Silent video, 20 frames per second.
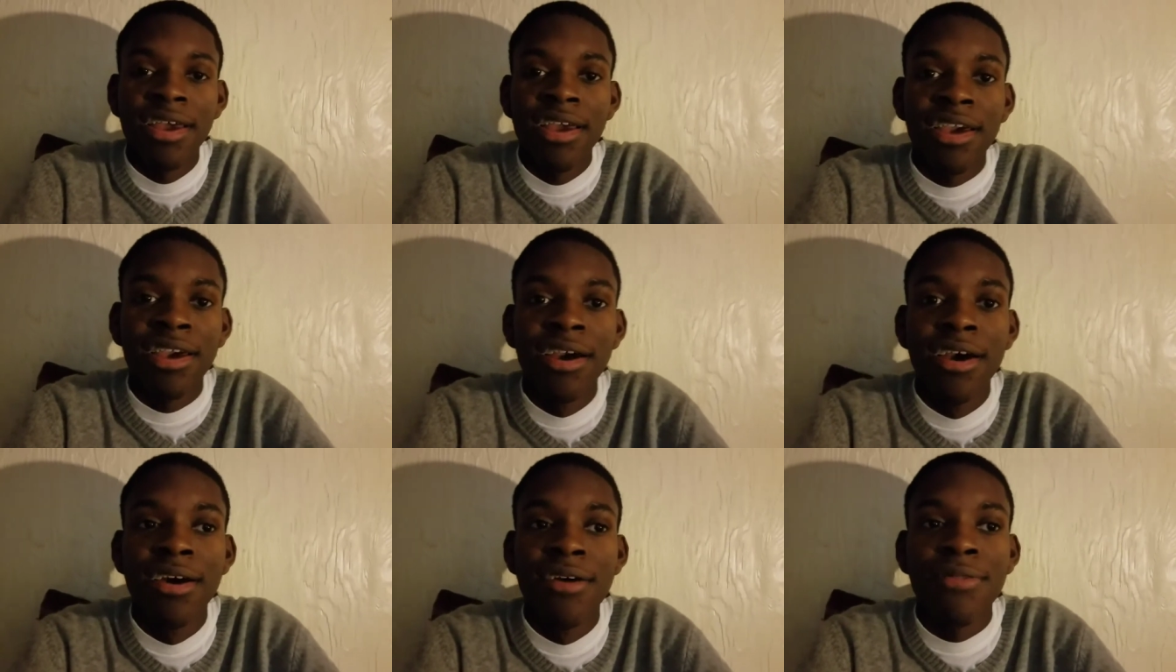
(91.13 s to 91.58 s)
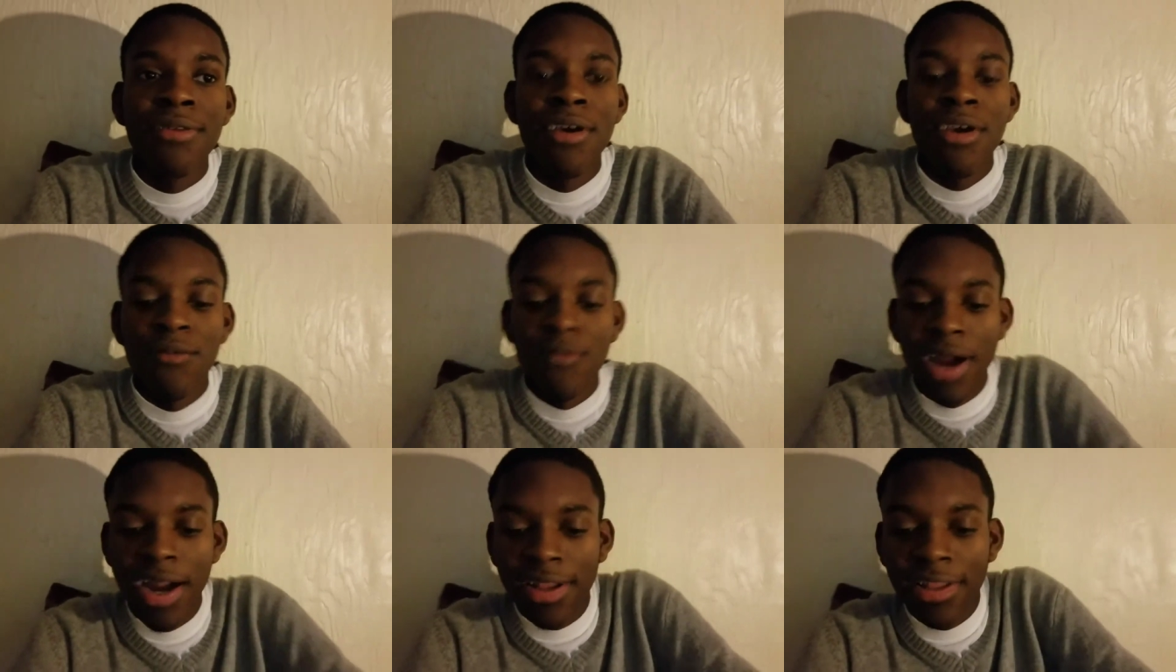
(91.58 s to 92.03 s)
Cause
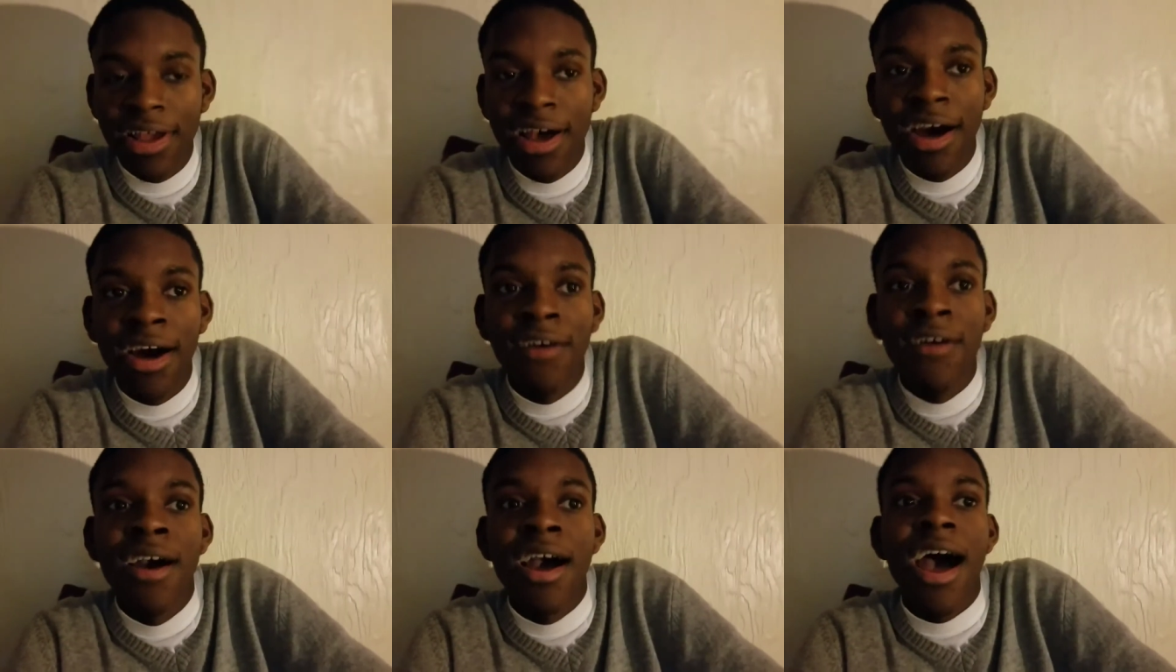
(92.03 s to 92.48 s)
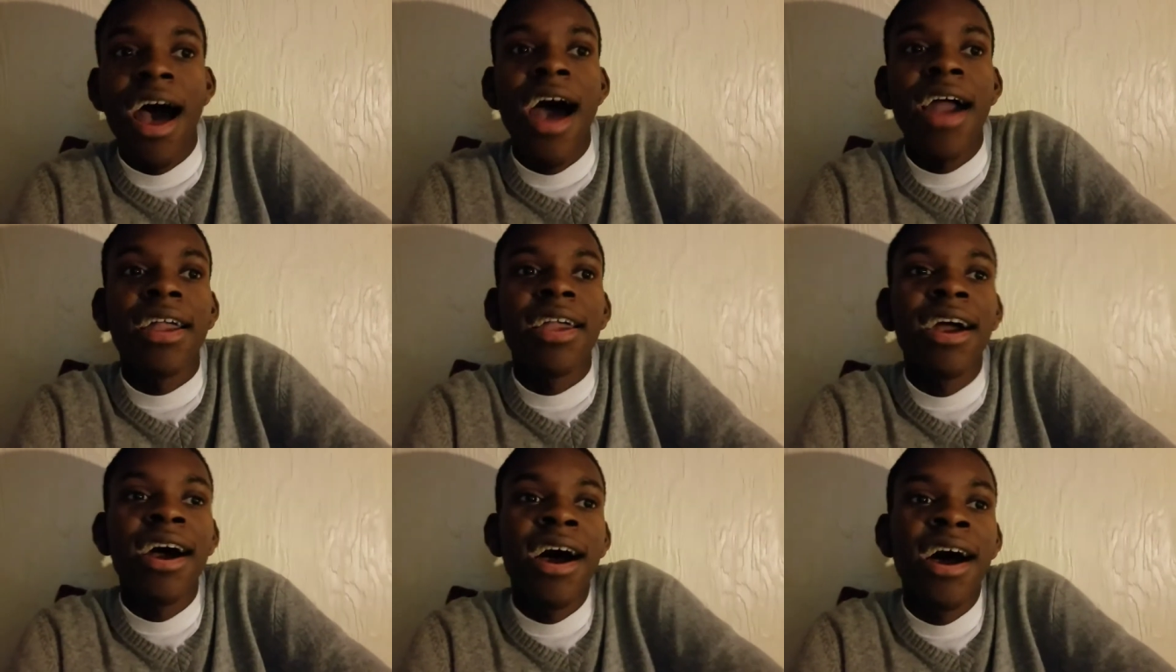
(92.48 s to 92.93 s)
right now I
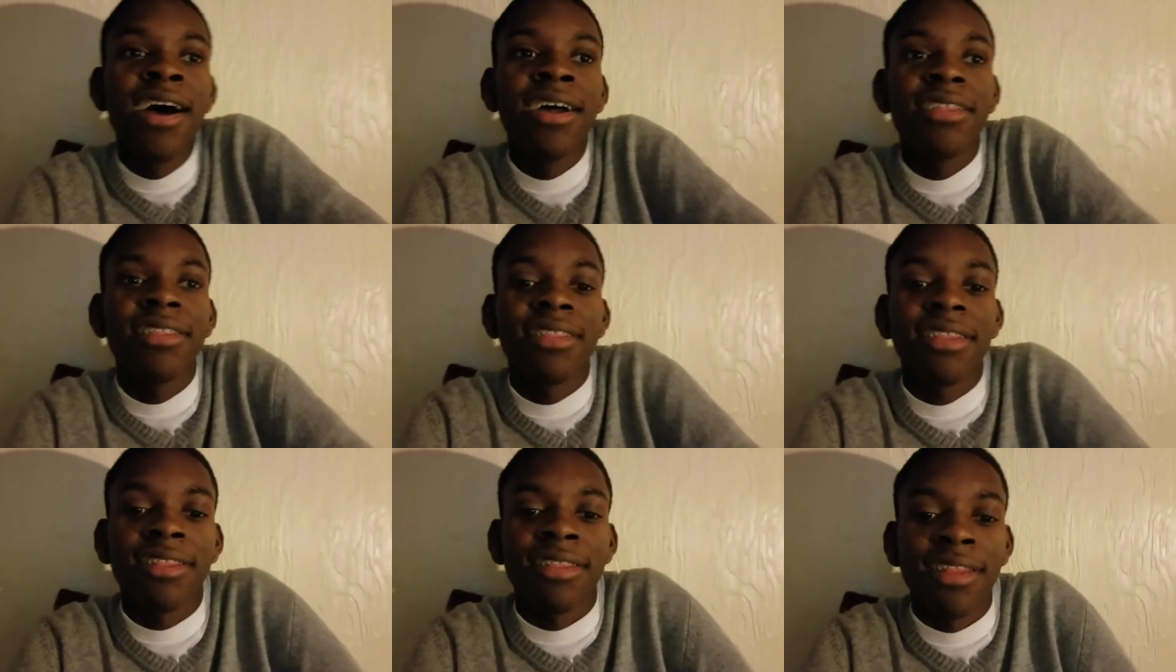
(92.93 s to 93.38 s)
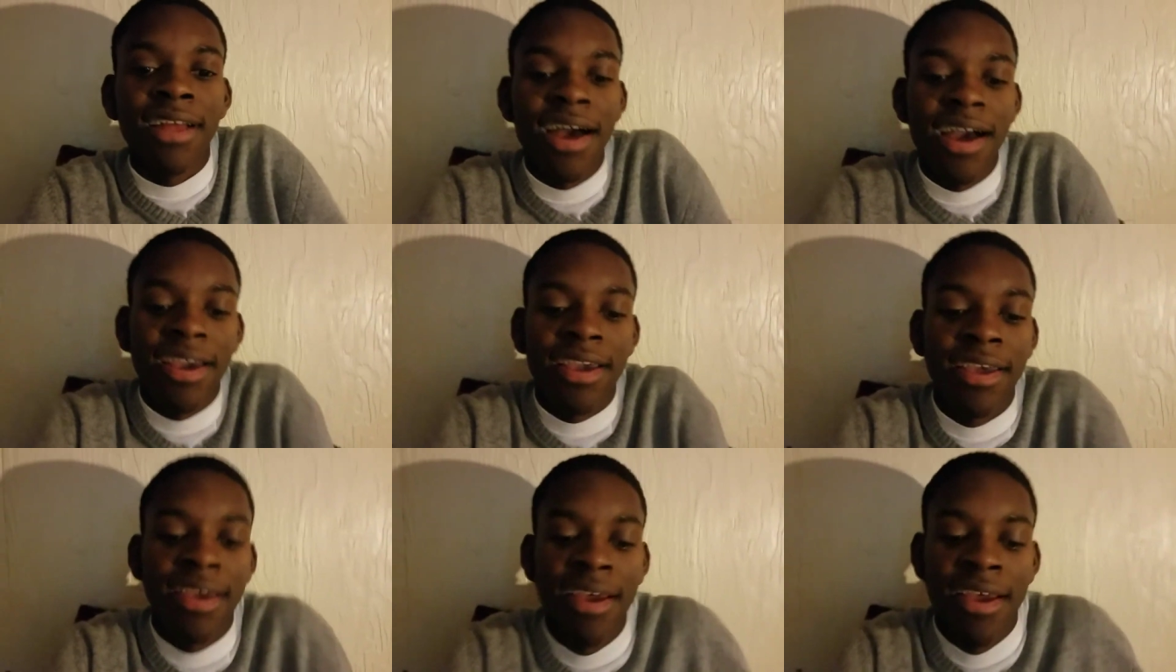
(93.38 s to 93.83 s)
got
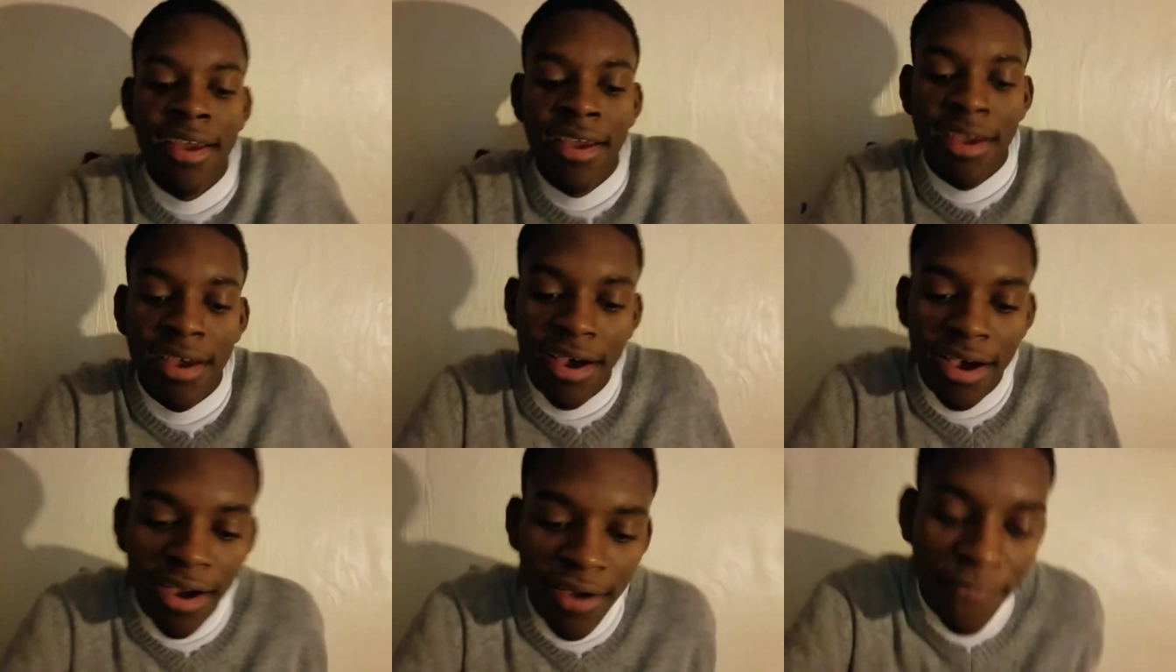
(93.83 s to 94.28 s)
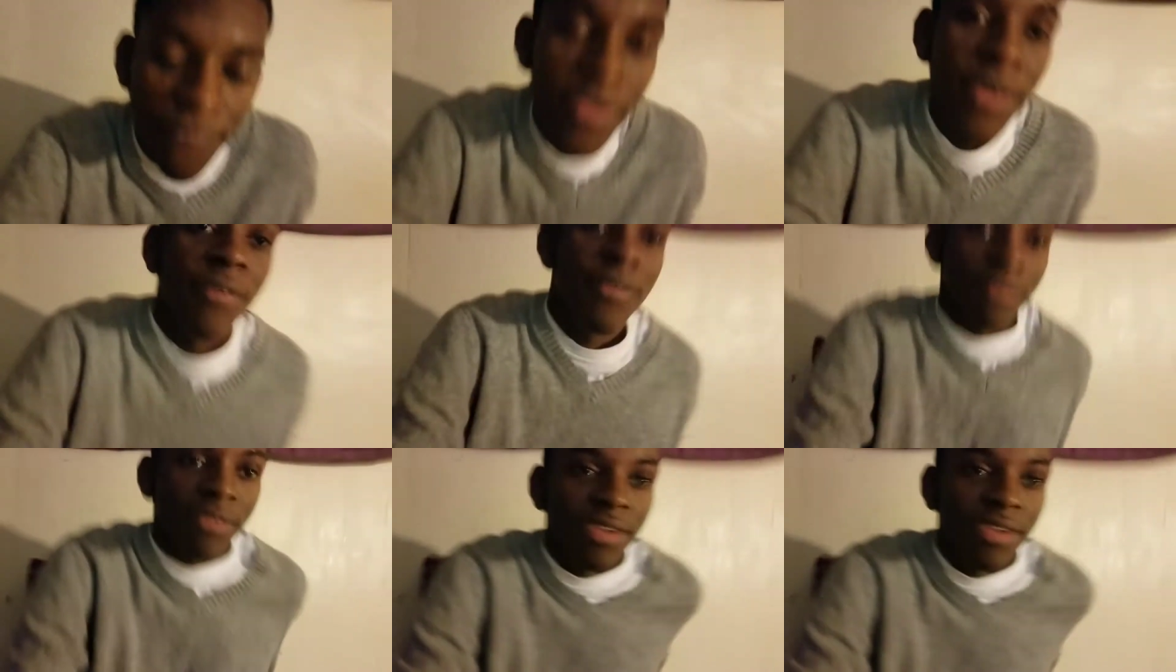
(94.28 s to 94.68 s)
like a few